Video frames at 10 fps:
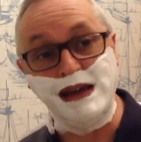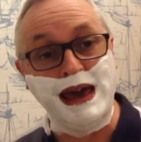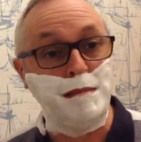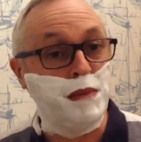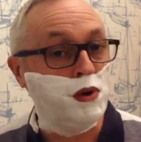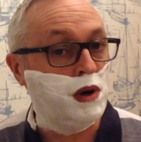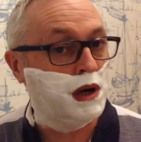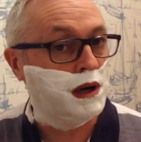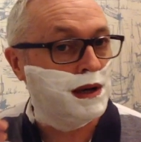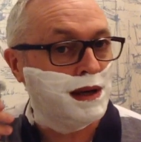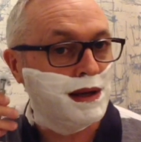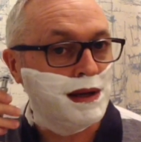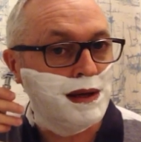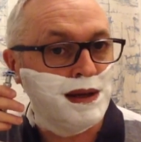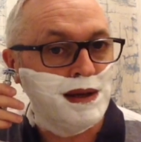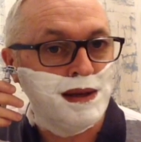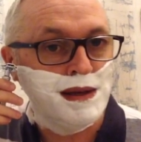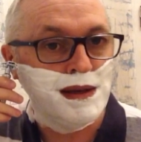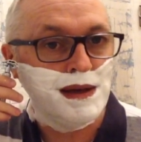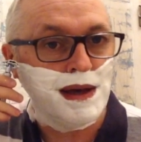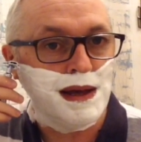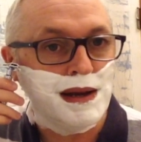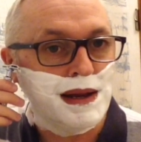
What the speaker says: & Gamble, and